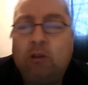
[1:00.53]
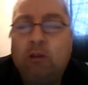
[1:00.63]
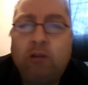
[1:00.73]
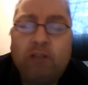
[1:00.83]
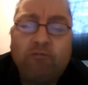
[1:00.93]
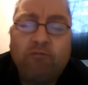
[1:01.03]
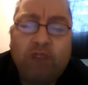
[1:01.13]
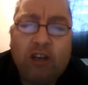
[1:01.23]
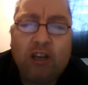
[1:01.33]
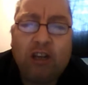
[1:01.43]
Although I didn't
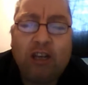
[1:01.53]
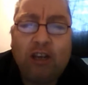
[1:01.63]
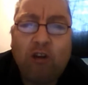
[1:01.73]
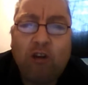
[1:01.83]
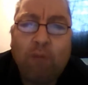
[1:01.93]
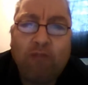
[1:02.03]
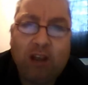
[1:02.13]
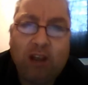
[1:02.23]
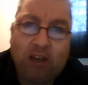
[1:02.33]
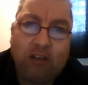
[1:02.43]
really
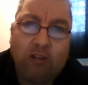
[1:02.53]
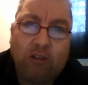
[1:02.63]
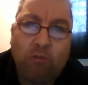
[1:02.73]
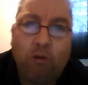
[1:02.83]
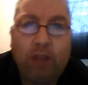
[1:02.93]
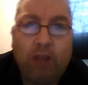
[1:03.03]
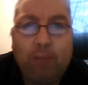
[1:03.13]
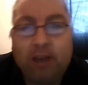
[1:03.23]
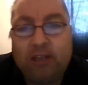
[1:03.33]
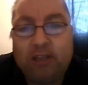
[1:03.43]
comprehend what
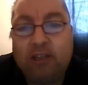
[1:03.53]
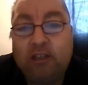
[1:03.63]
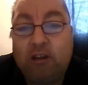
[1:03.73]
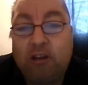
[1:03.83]
that meant at the